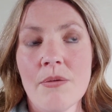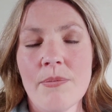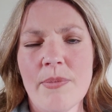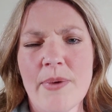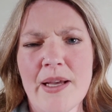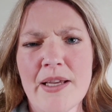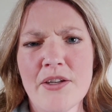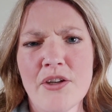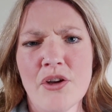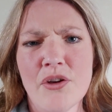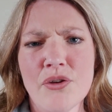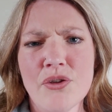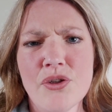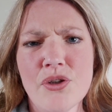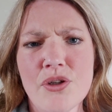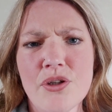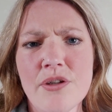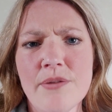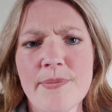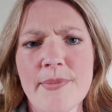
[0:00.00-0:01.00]

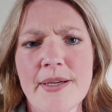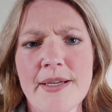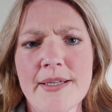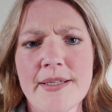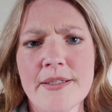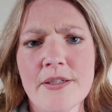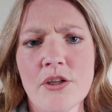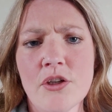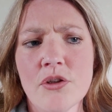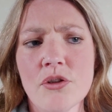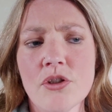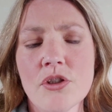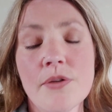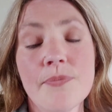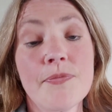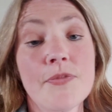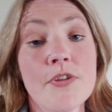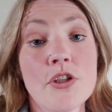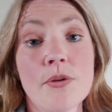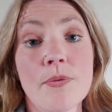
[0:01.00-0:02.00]
Manhunter, Manhunt,
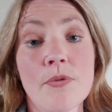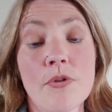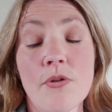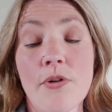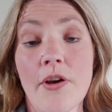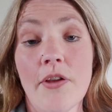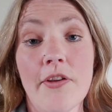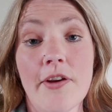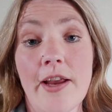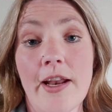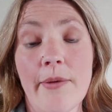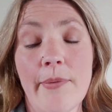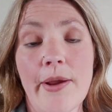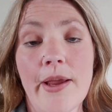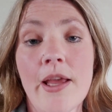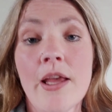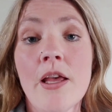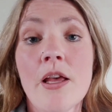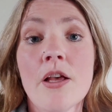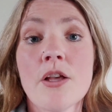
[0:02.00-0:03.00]
something or other
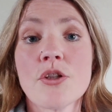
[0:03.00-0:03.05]
anyway.